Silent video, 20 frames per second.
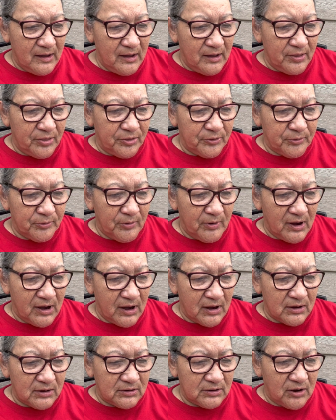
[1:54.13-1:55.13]
through a
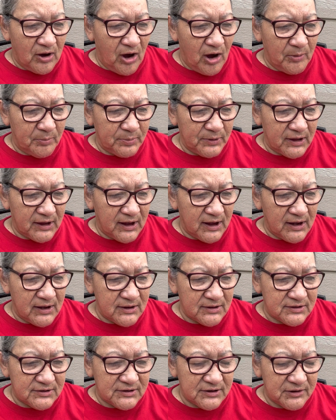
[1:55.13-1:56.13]

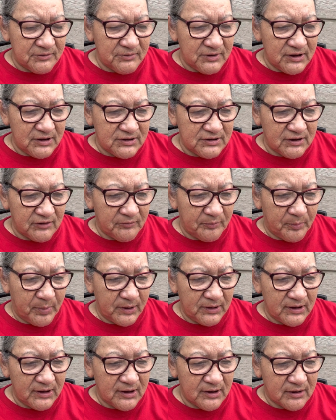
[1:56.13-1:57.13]
complicated series of
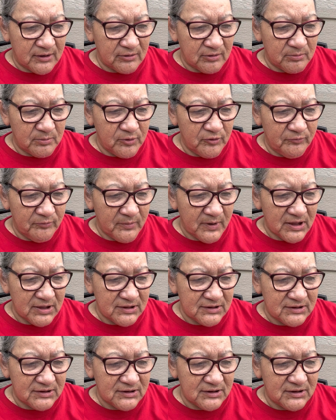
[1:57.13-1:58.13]
political movements
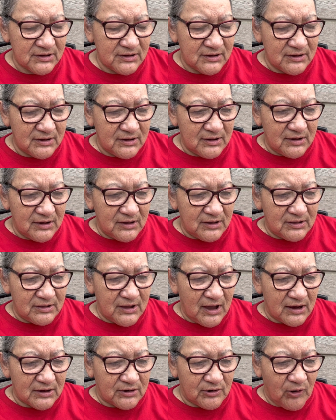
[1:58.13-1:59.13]

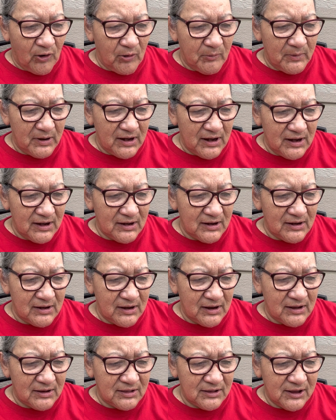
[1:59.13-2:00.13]
that culminated
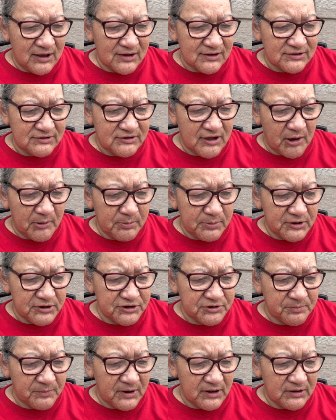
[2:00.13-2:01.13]
in the
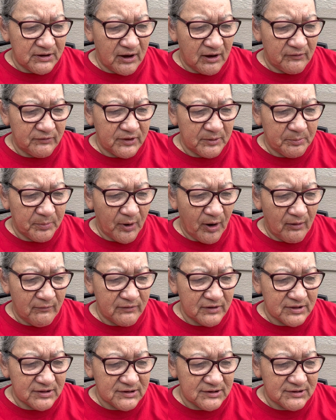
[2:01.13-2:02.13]
establishment of the
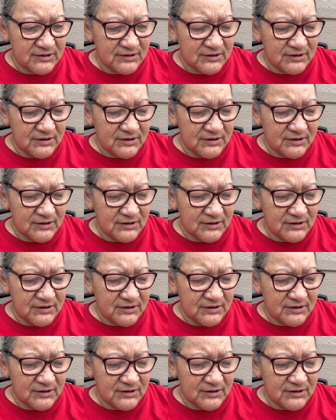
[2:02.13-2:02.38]
province,